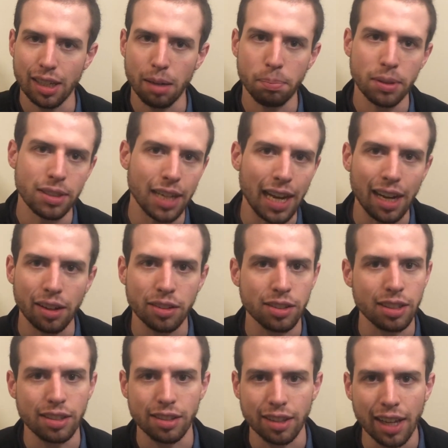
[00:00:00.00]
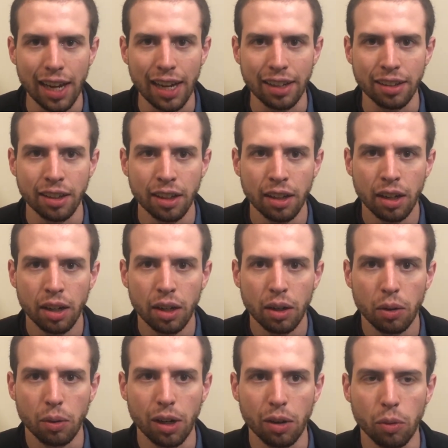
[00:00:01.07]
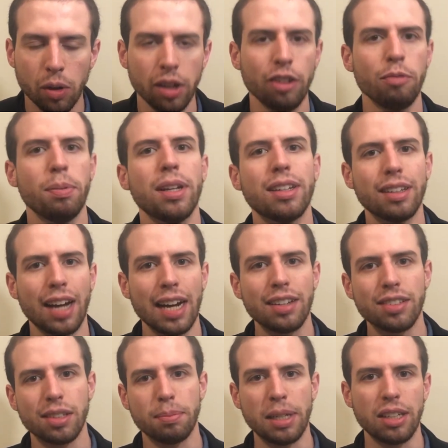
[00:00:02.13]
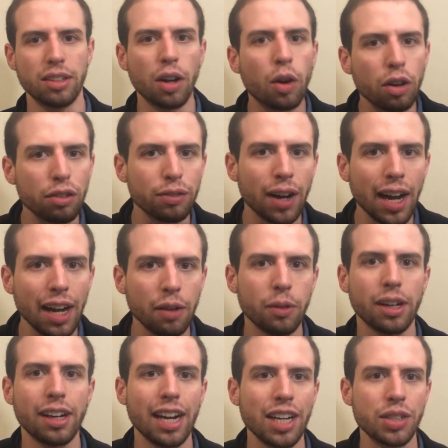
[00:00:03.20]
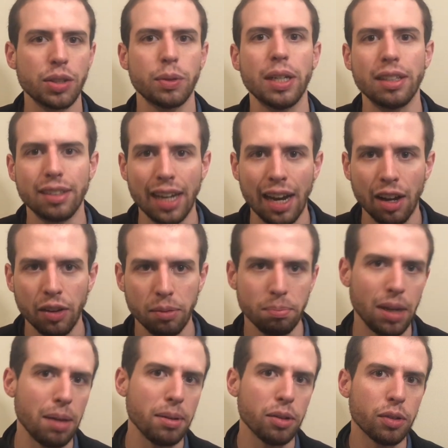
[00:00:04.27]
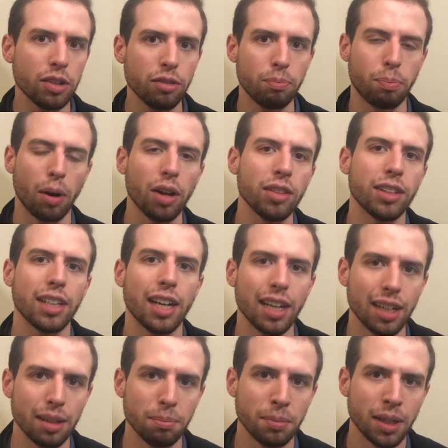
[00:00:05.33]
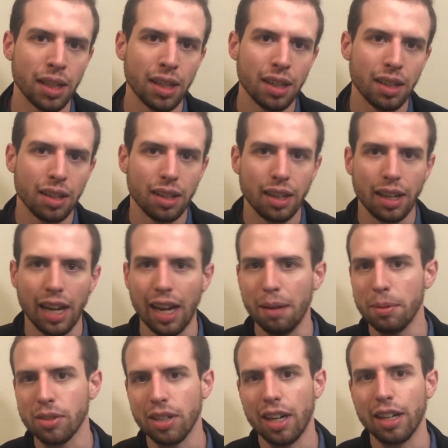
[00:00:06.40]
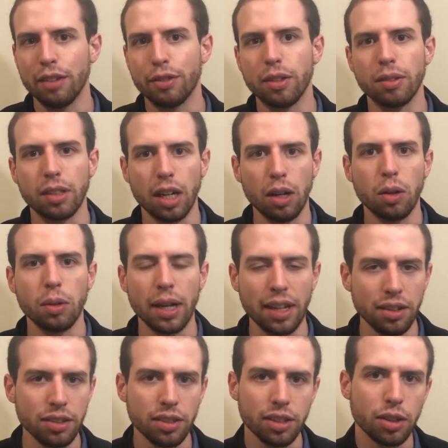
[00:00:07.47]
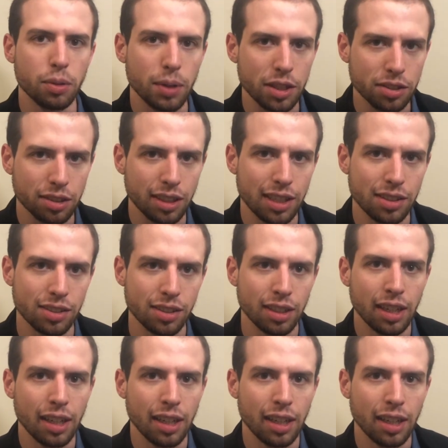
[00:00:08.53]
up and down since then. Well, it wouldn't have been nice to be notified when it actually went down. Maybe you would have bought the item. Amazon, if you go into your wish list,